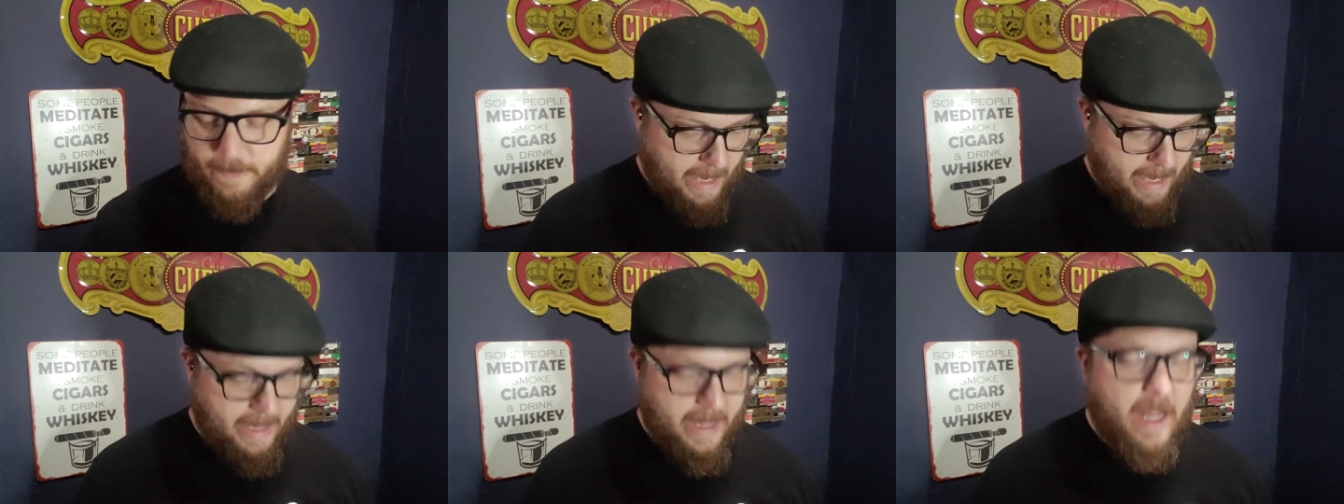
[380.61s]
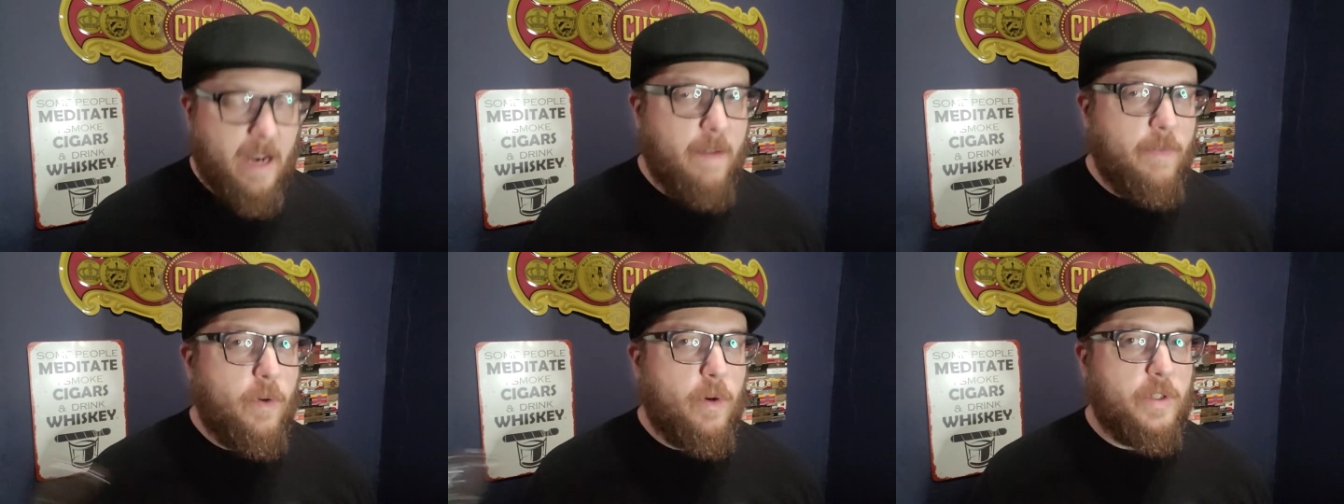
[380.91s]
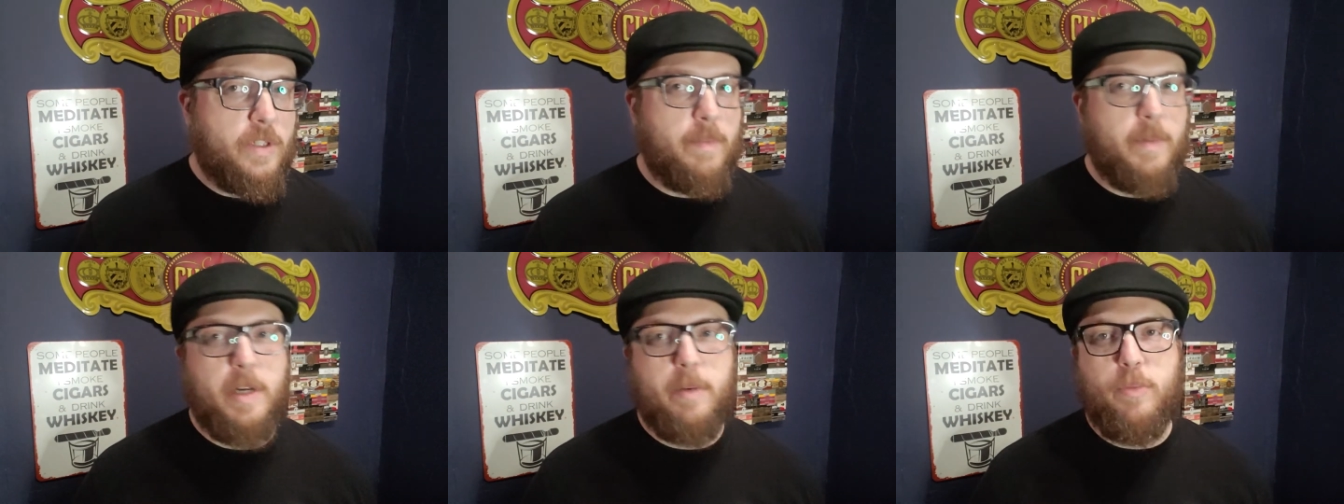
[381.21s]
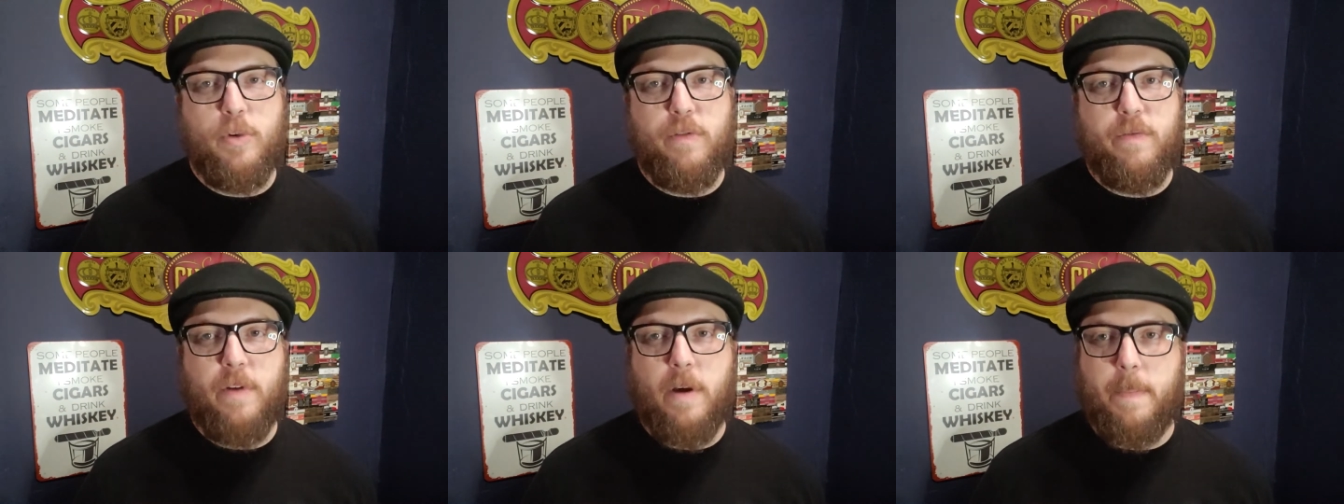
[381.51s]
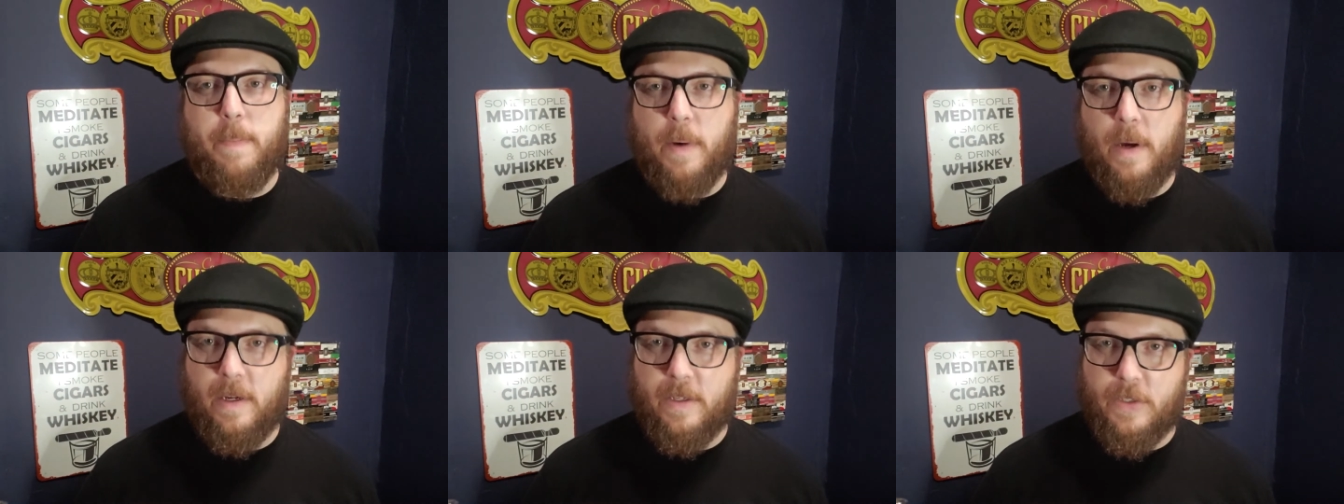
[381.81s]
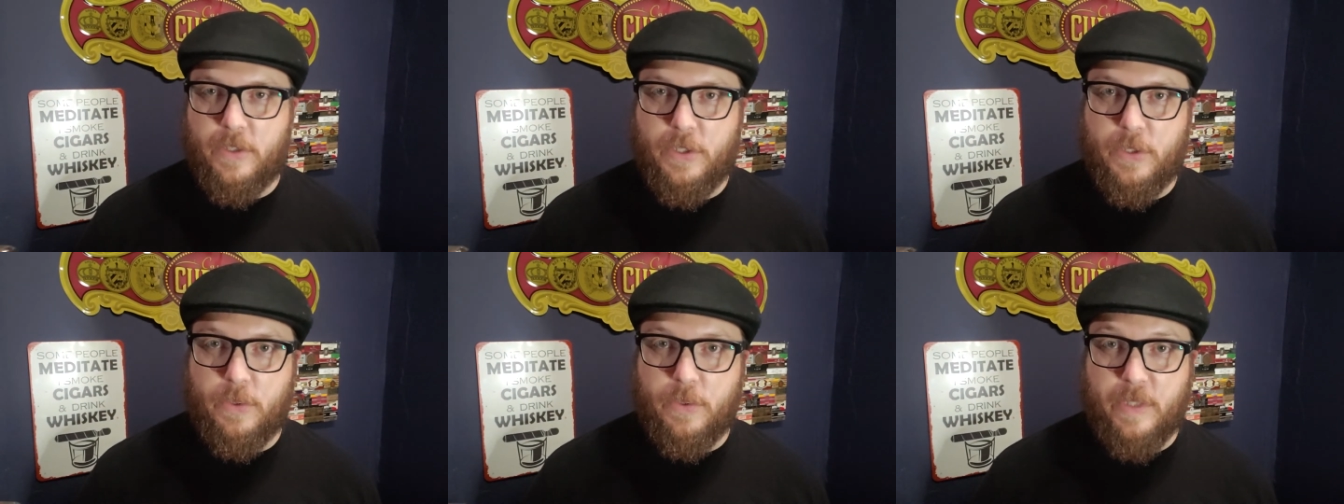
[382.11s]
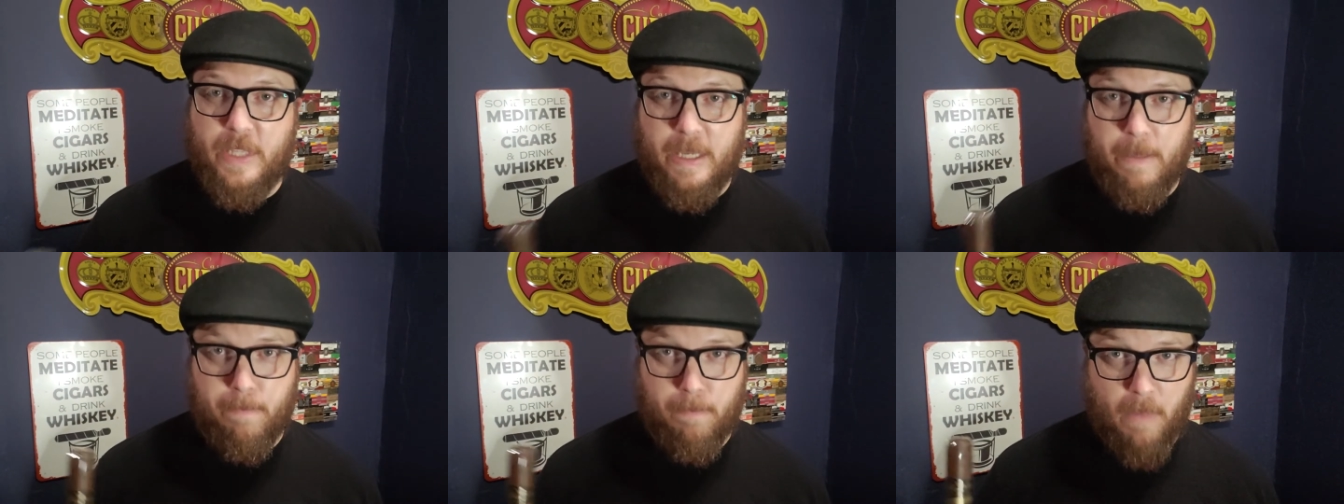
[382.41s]
And then, of course, I'm going to move up
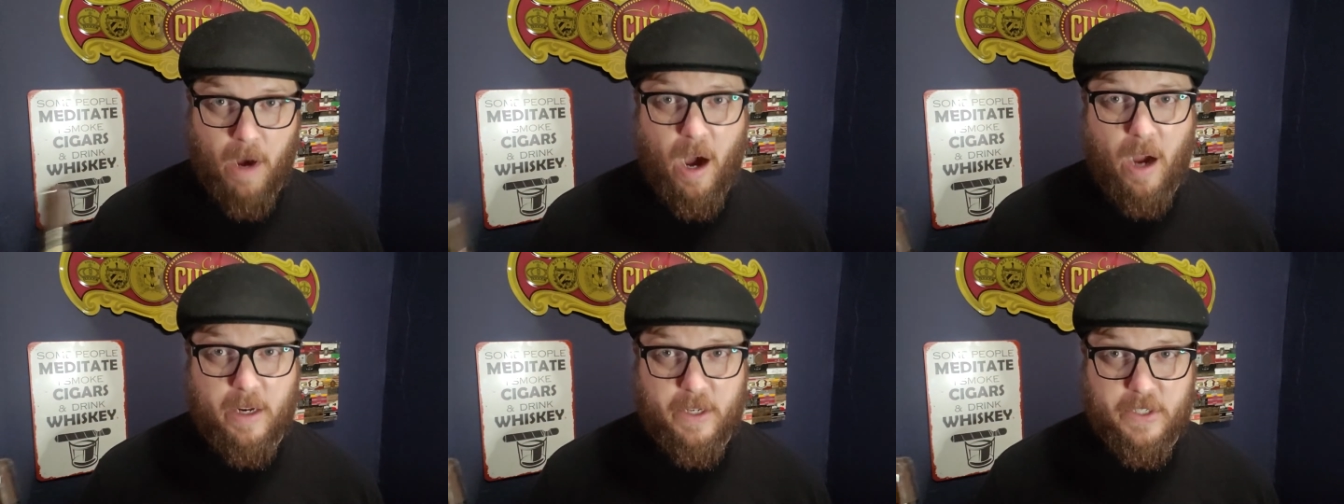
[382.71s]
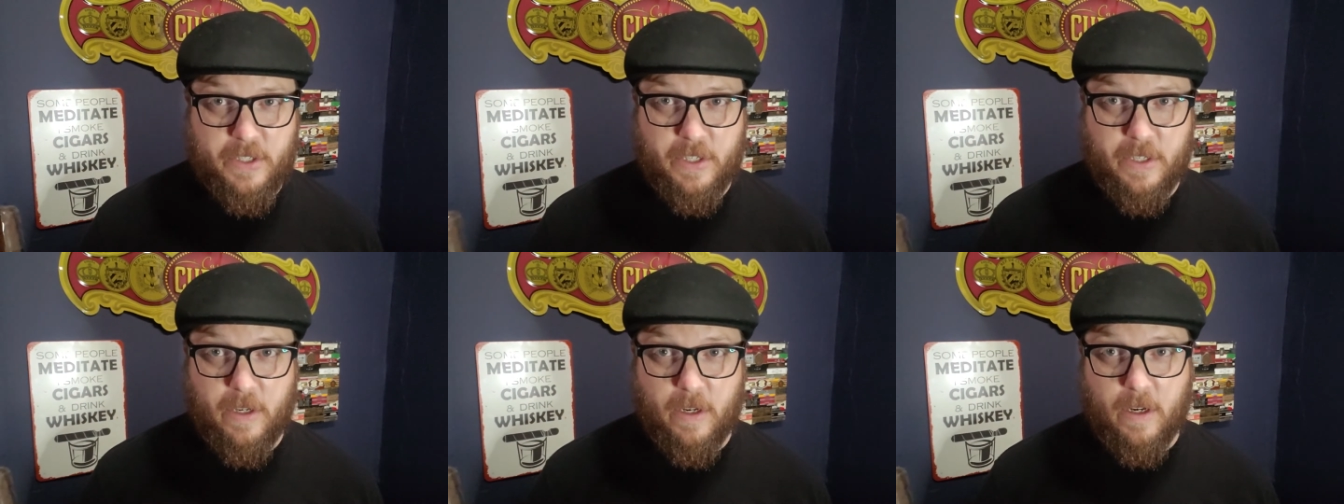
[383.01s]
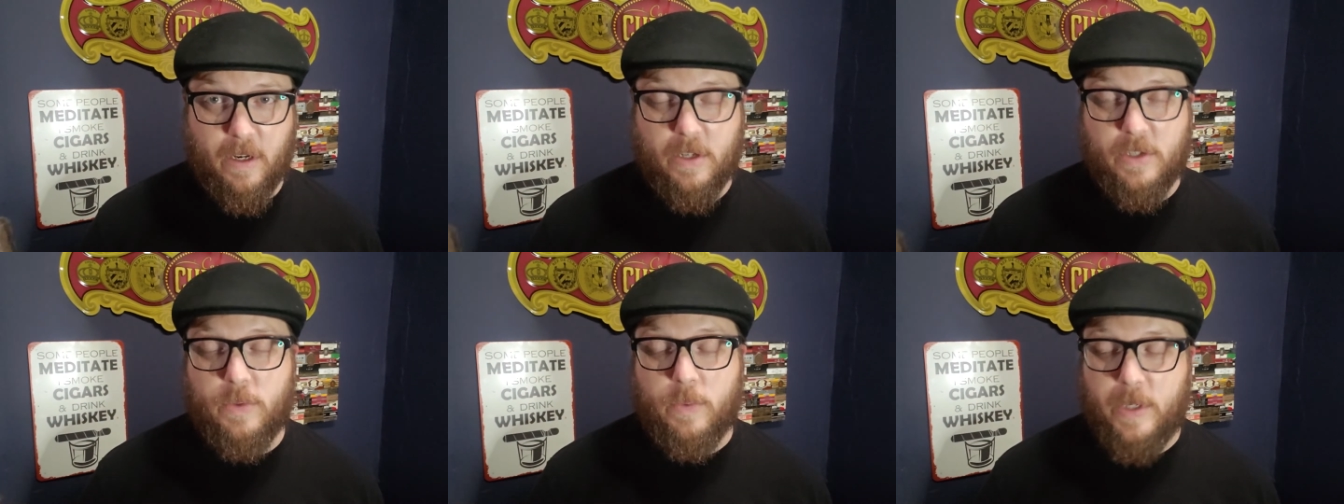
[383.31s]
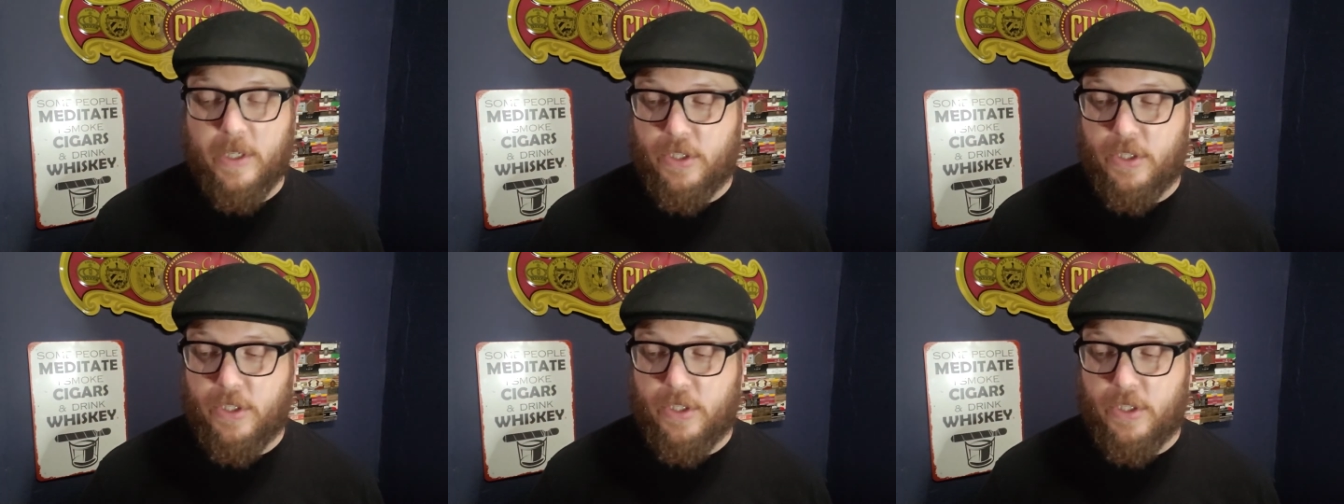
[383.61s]
onto the mock cigars,